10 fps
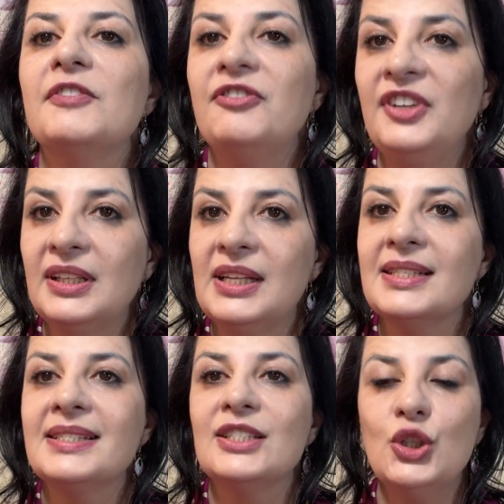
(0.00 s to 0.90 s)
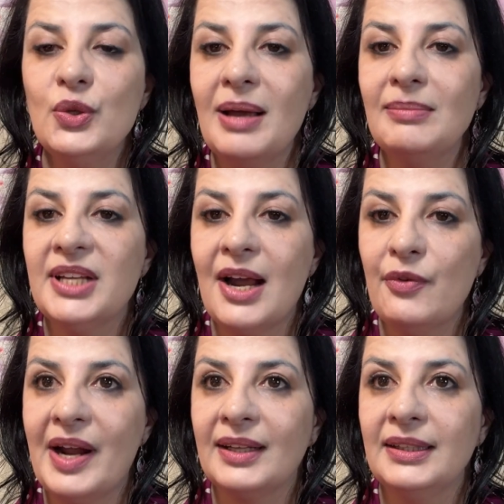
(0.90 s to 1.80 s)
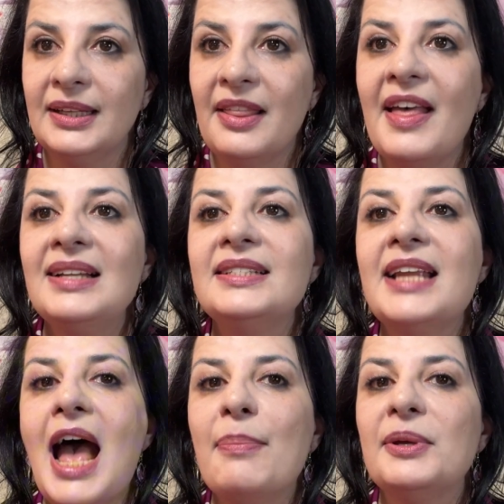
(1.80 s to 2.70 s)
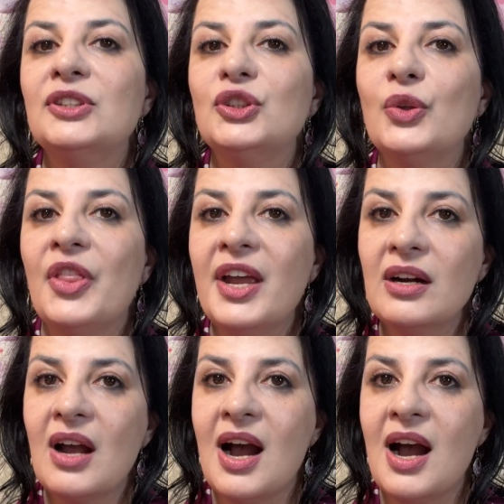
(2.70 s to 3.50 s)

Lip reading: feelings to them directly, then tap into their